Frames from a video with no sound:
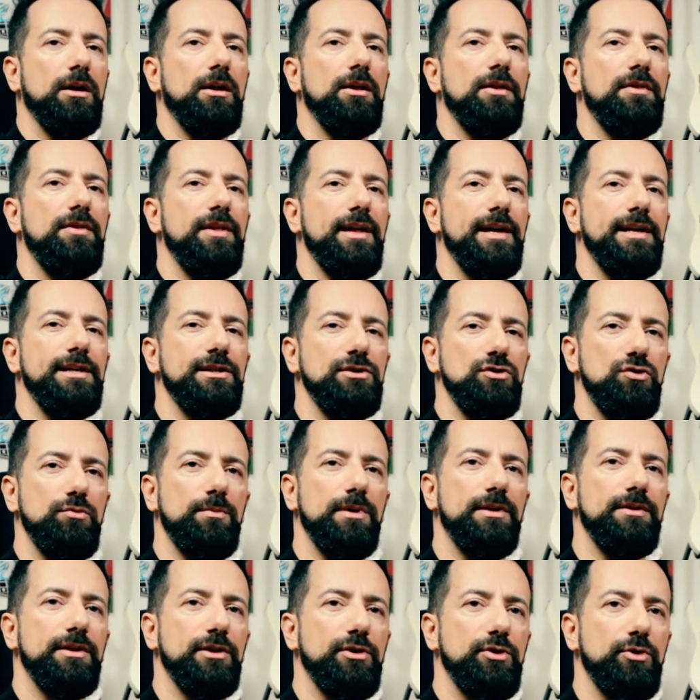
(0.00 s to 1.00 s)
the
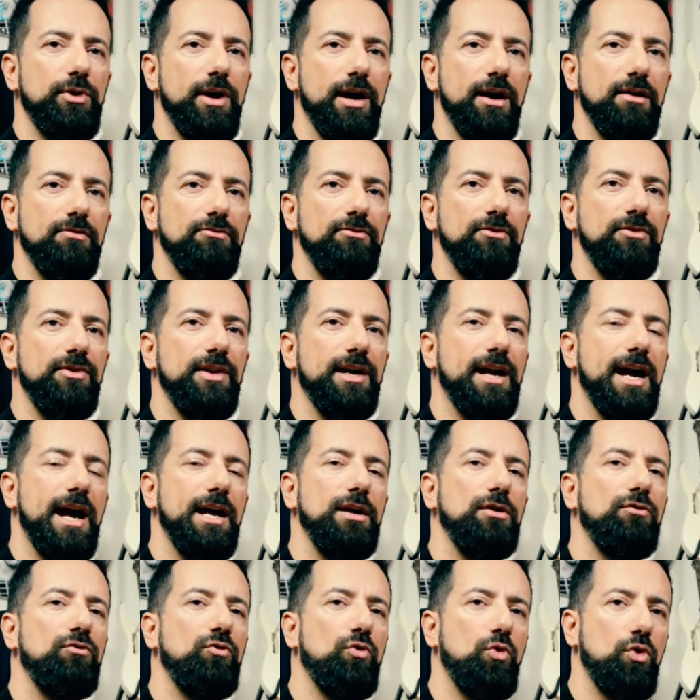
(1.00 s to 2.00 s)
instrument that you have, the
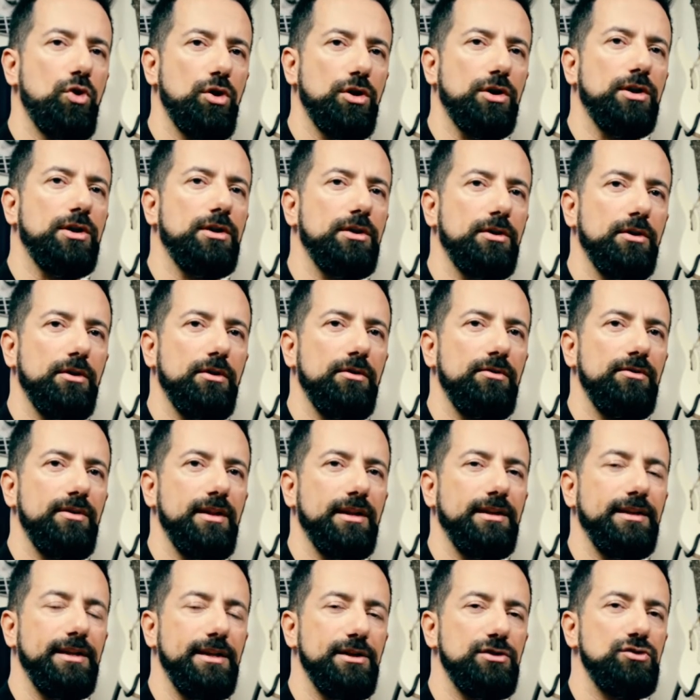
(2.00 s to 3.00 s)
kind of work
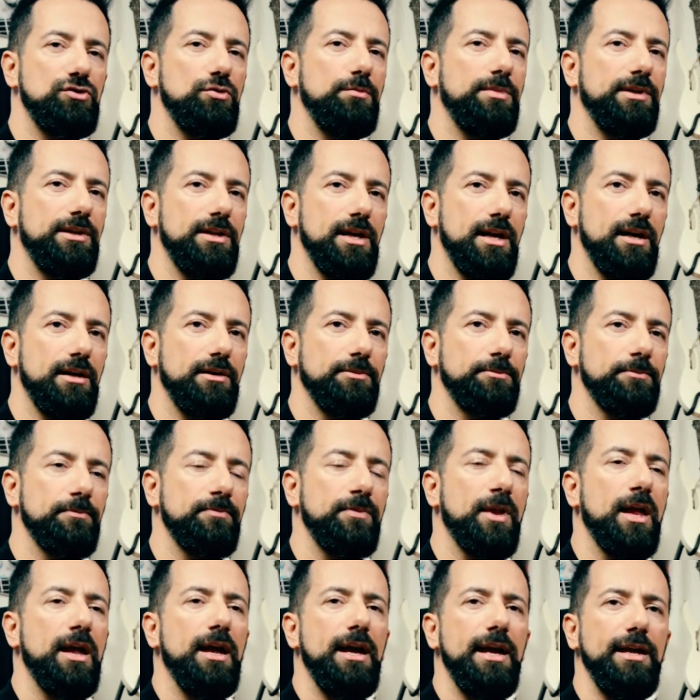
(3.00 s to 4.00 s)
that needs to be done,
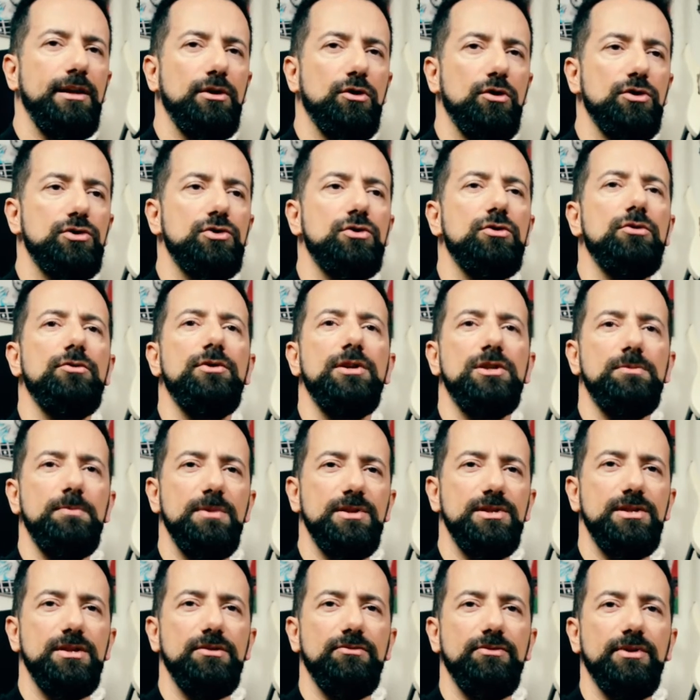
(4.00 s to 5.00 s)
and also the
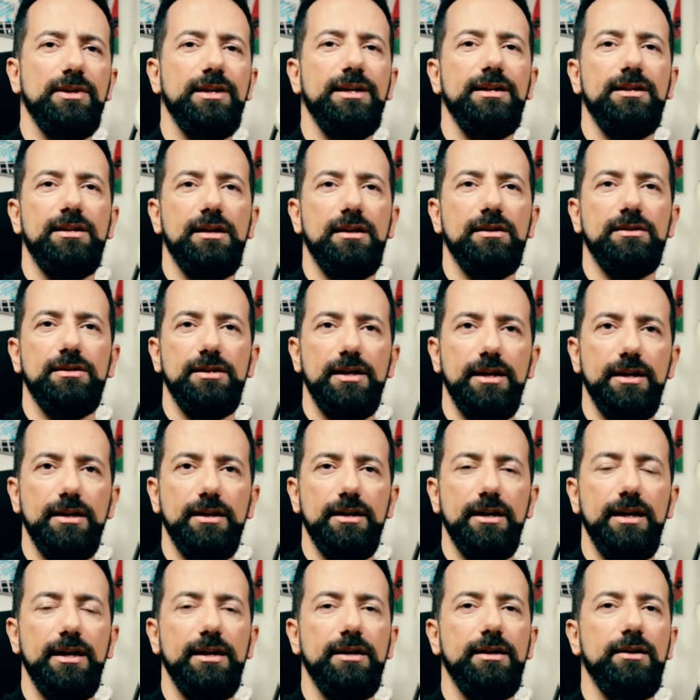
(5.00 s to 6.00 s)
specific guitar tech
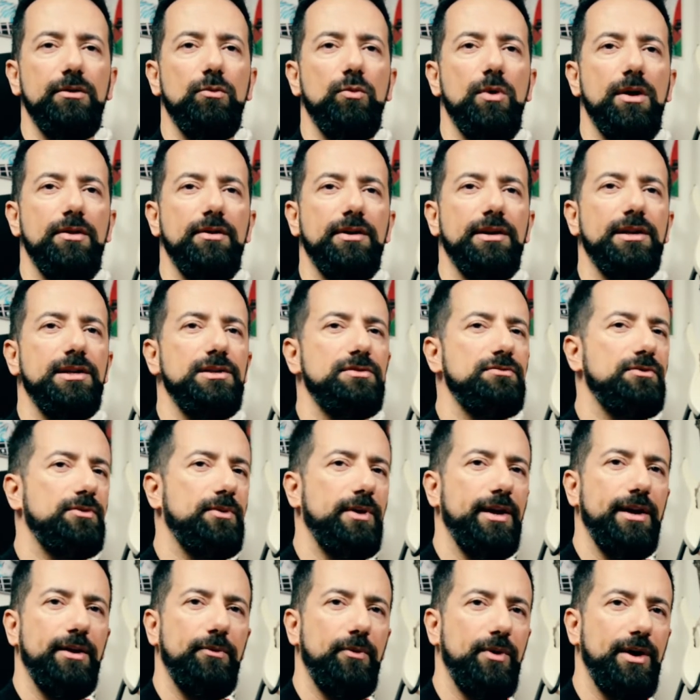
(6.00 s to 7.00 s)
and whether he's
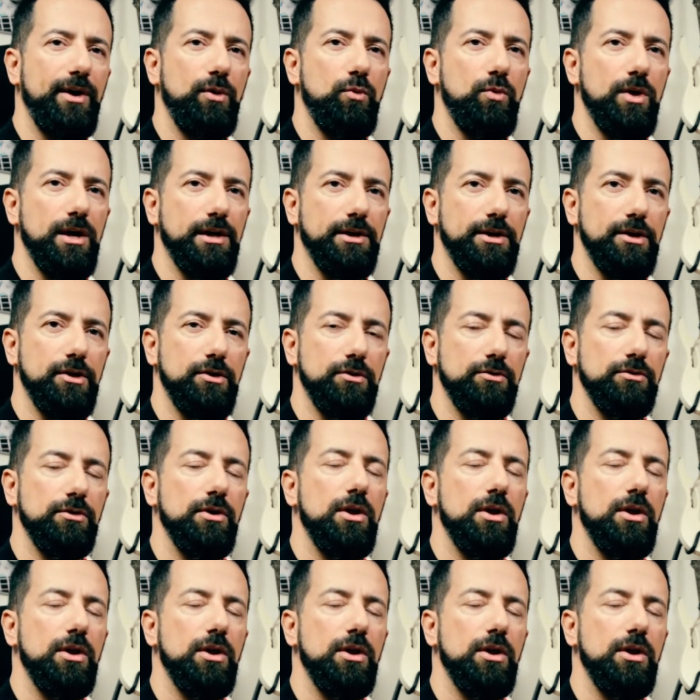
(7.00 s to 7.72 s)
really well known